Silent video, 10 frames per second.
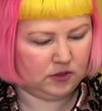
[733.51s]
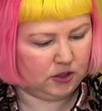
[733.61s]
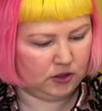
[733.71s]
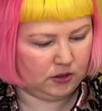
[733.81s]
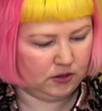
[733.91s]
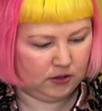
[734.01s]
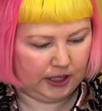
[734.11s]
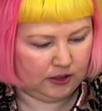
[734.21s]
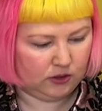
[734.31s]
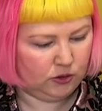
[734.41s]
you know,
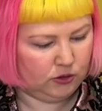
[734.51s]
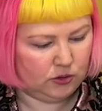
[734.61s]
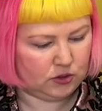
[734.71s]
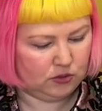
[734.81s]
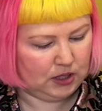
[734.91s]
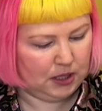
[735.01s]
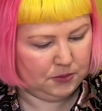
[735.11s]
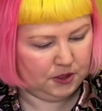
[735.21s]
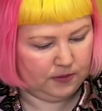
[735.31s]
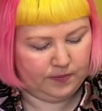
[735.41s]
like noodles or
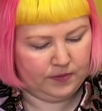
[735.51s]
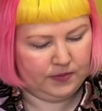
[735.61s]
ramen,